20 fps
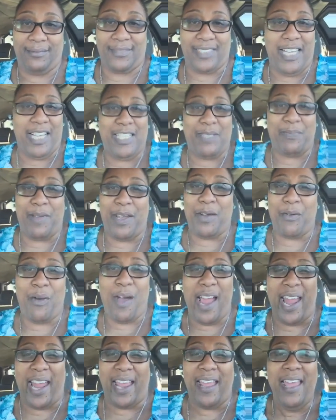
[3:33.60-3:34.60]
Just be
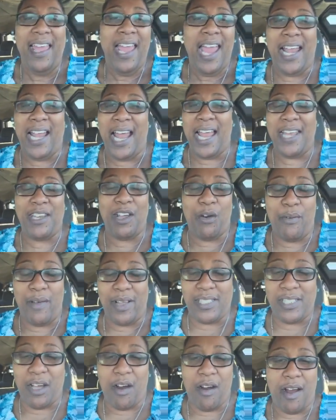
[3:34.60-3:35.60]
quiet. And I know
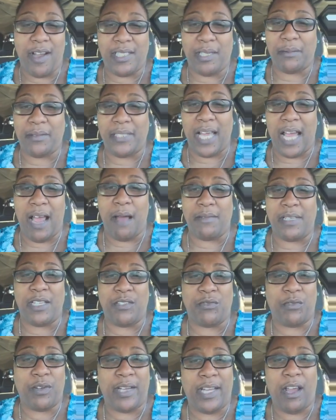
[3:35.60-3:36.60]
it's hard sometimes.
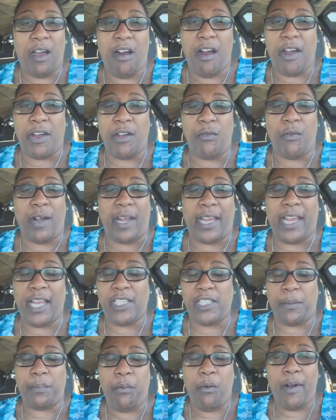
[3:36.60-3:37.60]
It's really hard. You want to
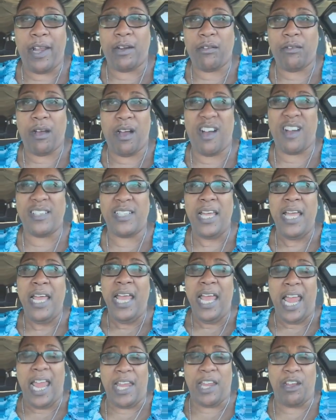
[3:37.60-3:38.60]
get your point across,
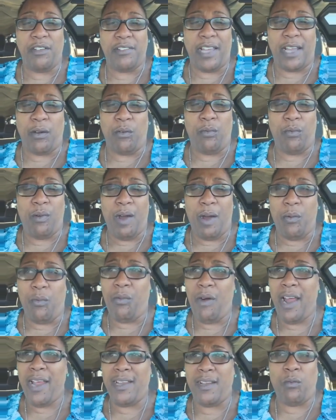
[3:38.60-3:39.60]
and you say,
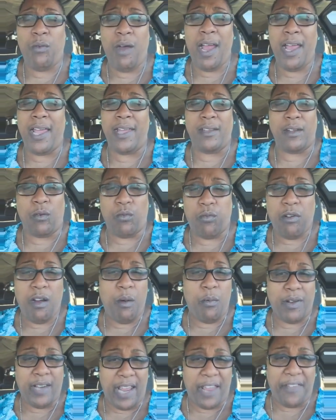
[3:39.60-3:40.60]
what in the
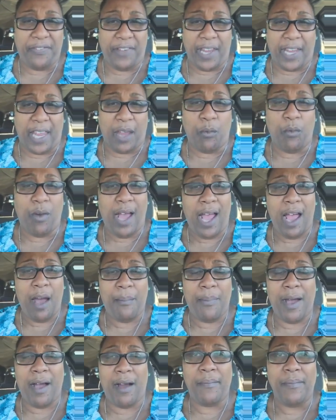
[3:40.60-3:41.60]
world were they thinking? Well, how
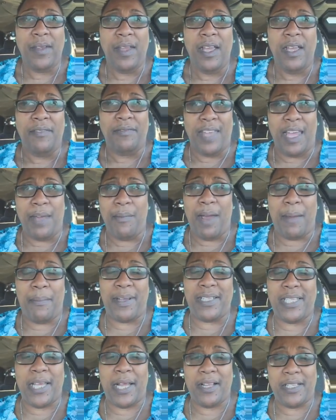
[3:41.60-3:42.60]
about they might
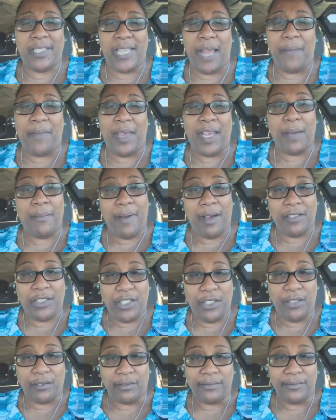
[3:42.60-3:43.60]
be saying the same thing about
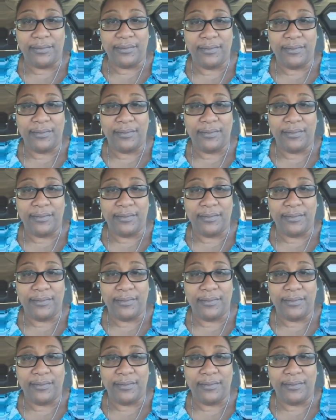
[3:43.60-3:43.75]
you?